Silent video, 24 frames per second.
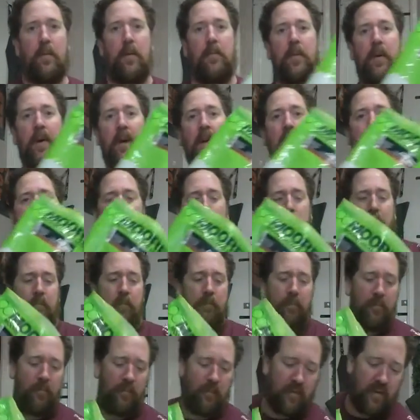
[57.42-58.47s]
my bait,
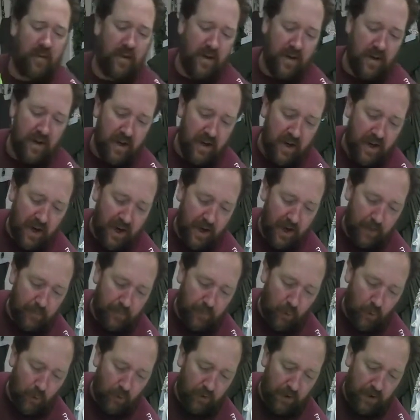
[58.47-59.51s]
and I
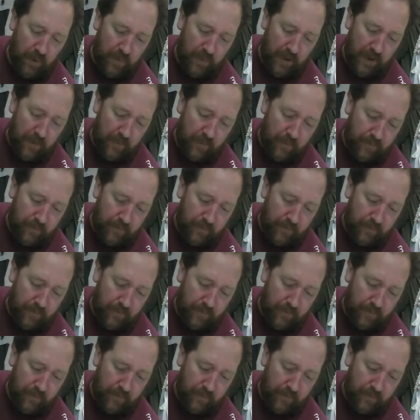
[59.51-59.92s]
pour in a bit.